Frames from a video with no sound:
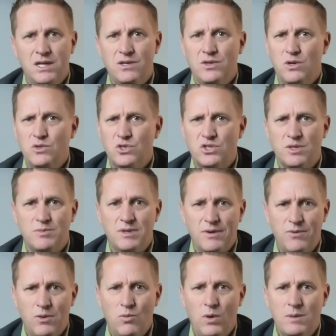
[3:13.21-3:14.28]
Those are some
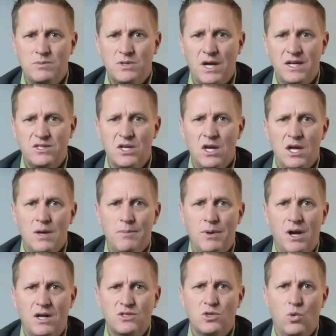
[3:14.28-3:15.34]
different websites, but
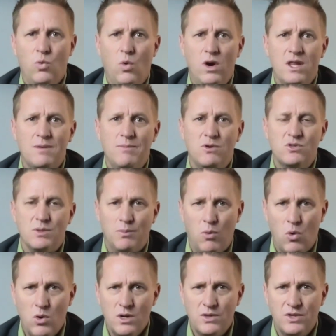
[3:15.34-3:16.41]
also one of the most
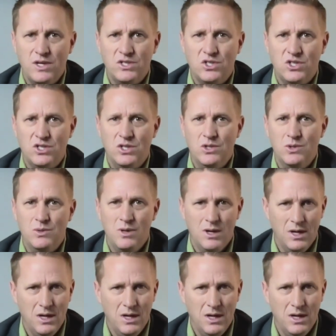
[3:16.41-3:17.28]
important things you can do